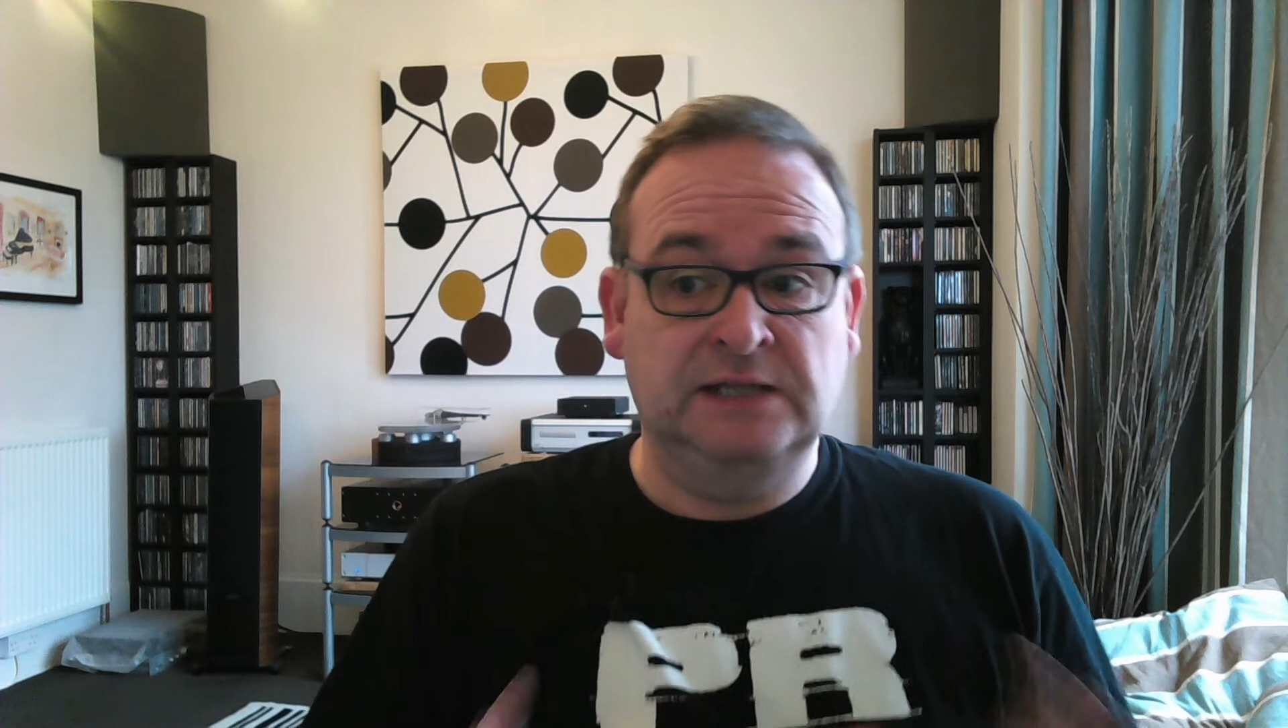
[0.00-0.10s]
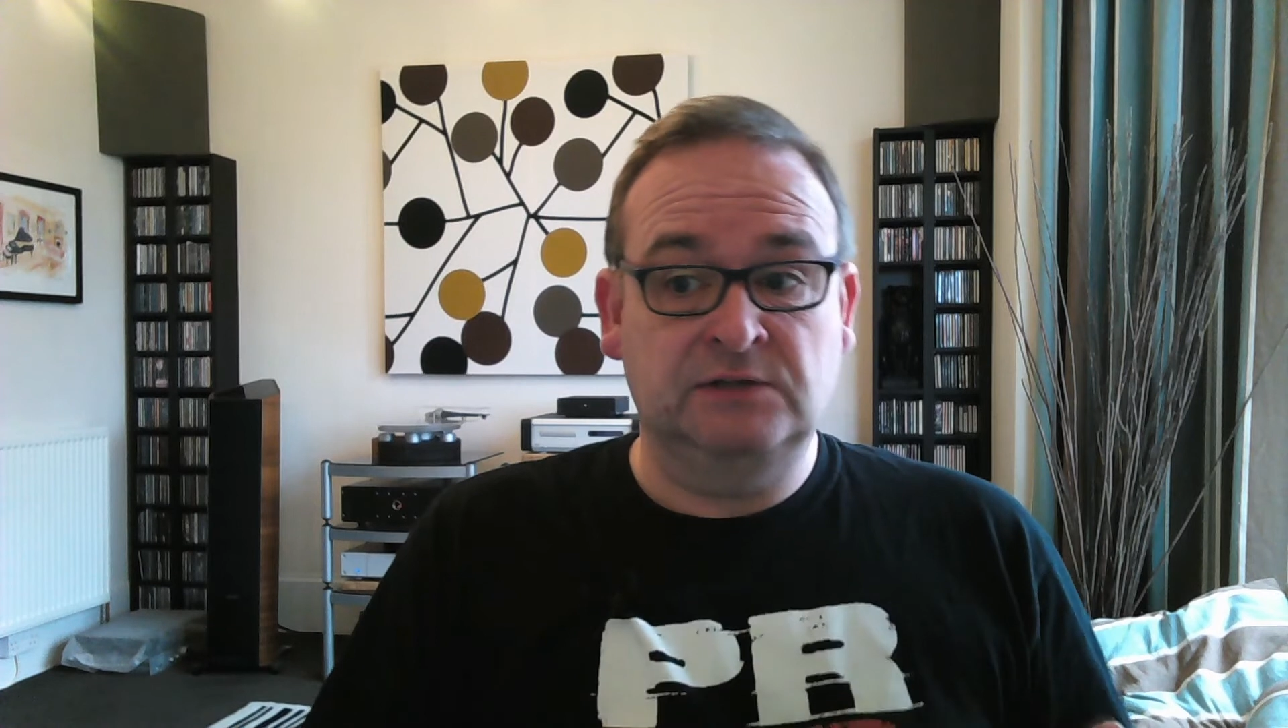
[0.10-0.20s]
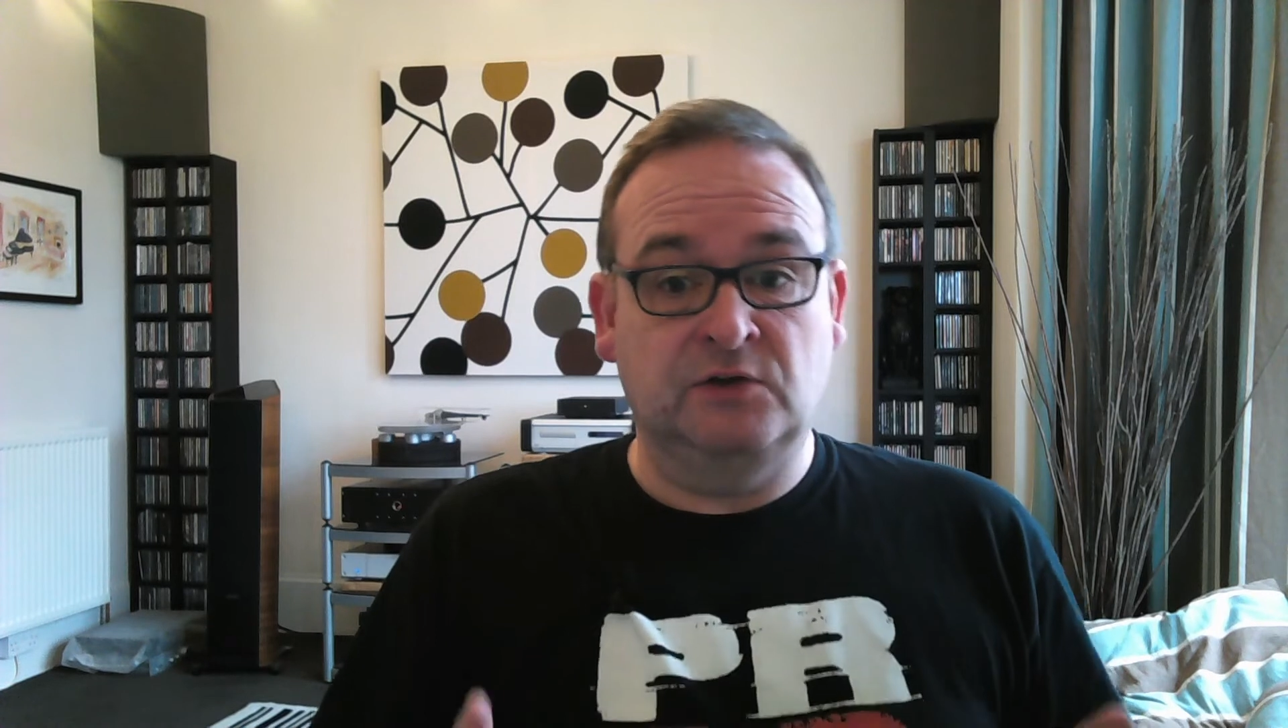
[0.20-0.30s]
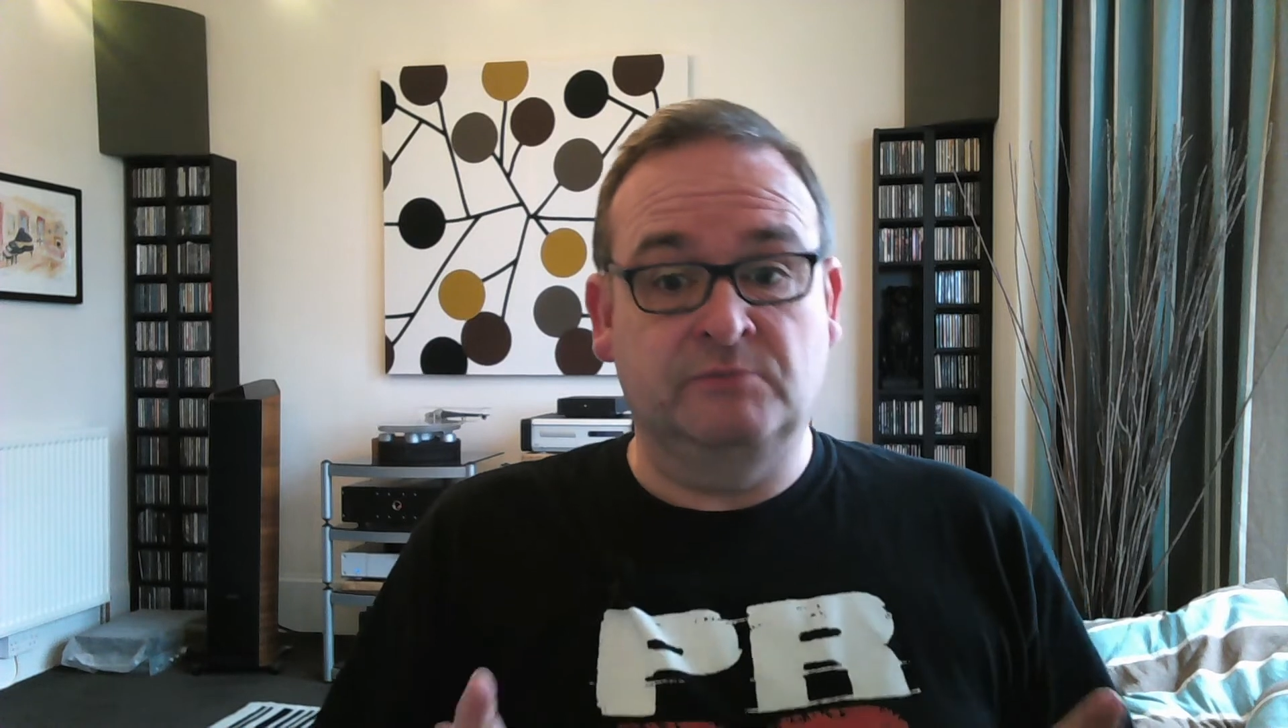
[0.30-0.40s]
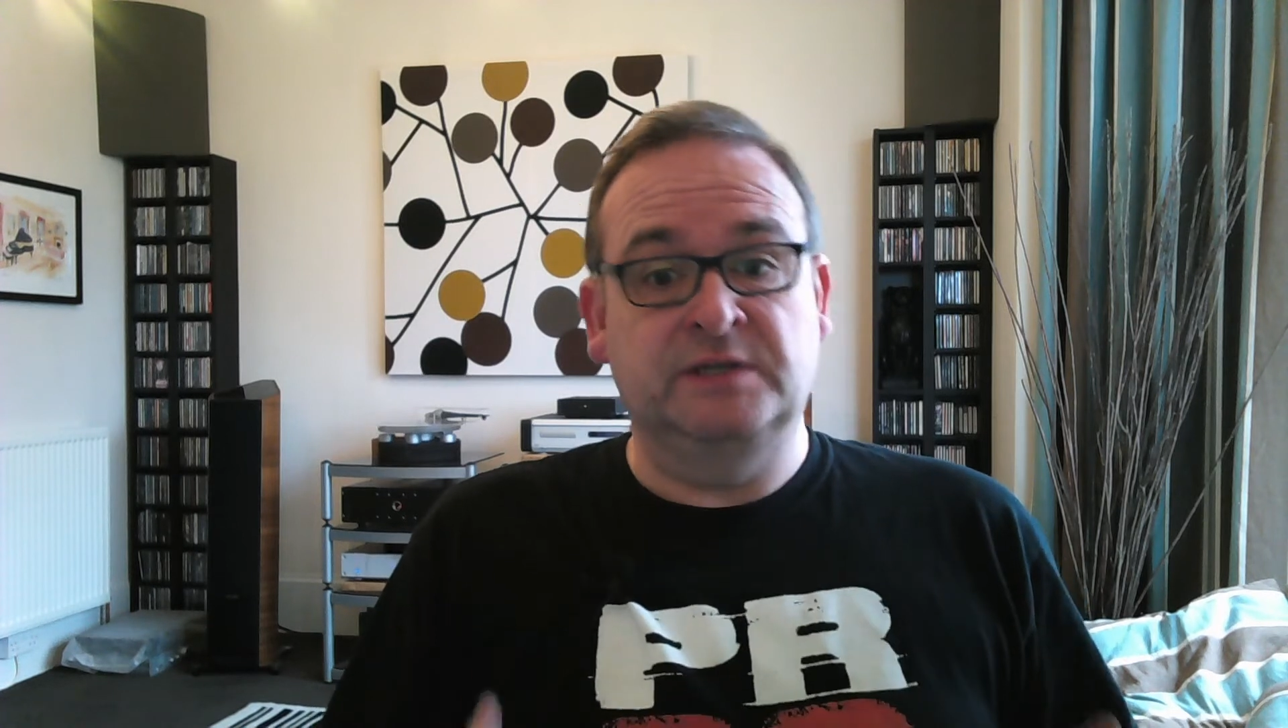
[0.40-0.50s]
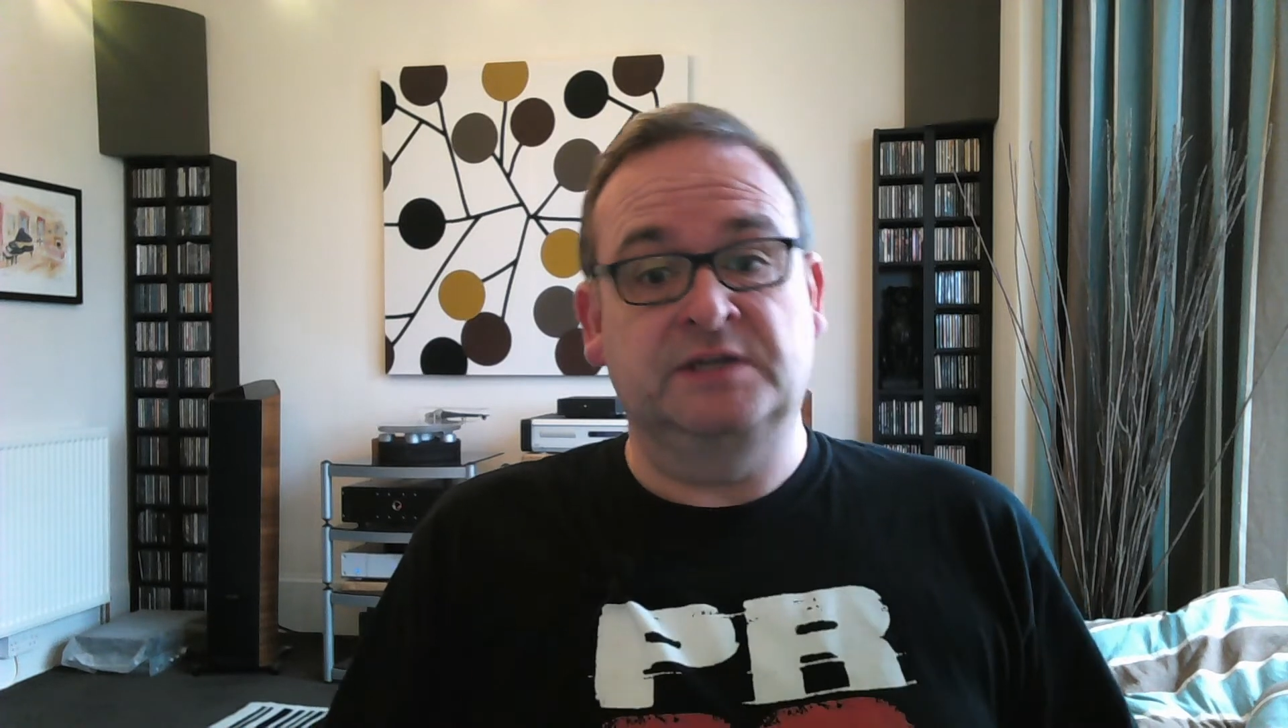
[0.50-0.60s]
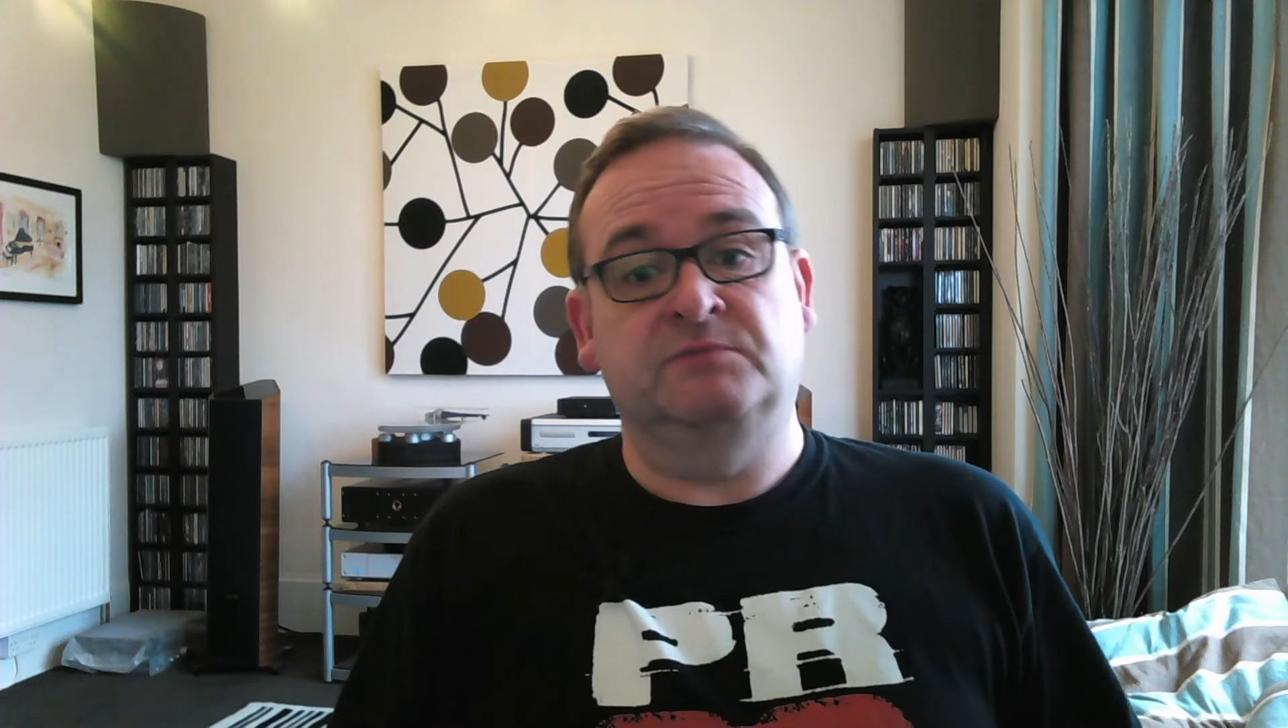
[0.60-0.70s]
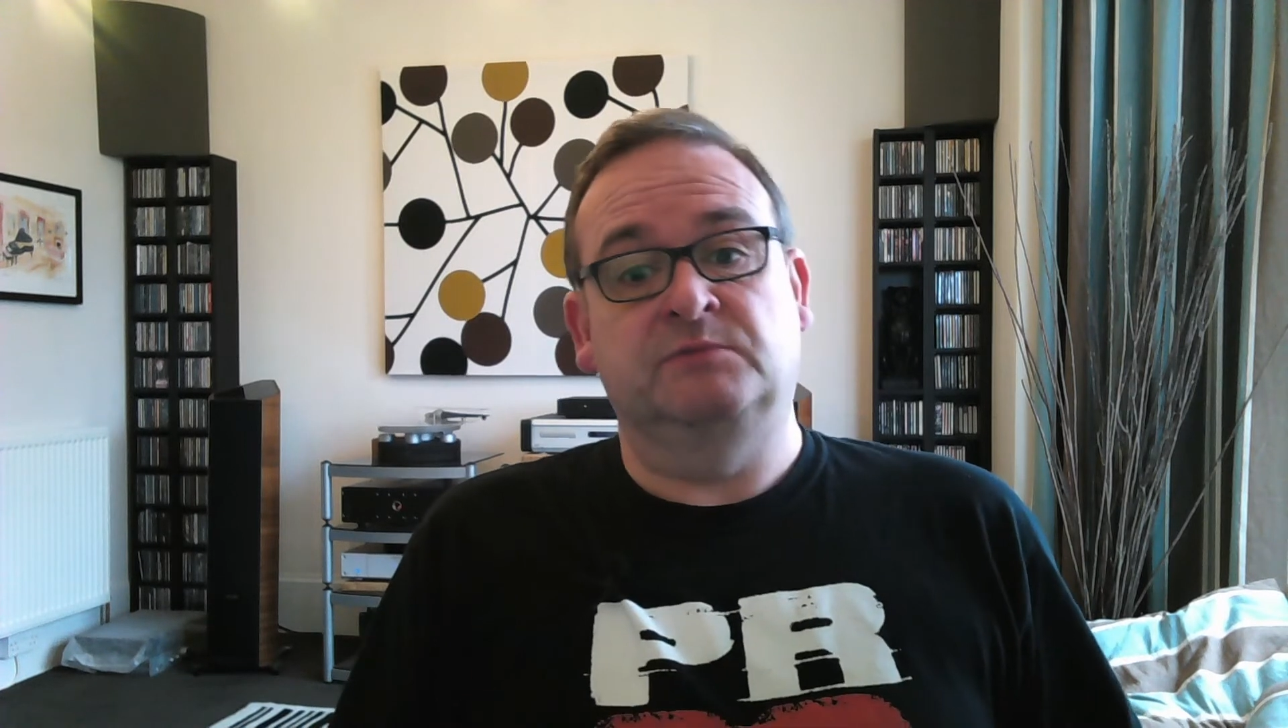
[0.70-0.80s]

Allo combination